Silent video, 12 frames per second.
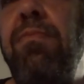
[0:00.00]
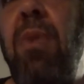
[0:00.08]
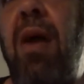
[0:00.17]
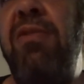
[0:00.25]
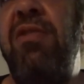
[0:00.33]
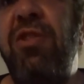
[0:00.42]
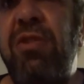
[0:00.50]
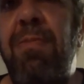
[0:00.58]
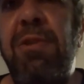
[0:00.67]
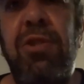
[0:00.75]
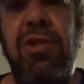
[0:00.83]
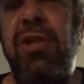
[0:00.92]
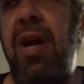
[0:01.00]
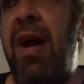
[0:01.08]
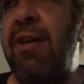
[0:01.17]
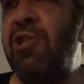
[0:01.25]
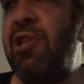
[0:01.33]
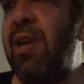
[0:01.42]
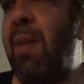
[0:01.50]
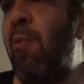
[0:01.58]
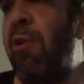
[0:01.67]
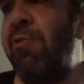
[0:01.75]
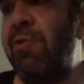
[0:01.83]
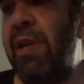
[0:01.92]
I taste the Missus Dash, and I'm
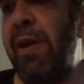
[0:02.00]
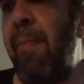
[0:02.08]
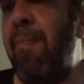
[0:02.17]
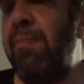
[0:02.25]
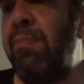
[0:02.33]
wondering,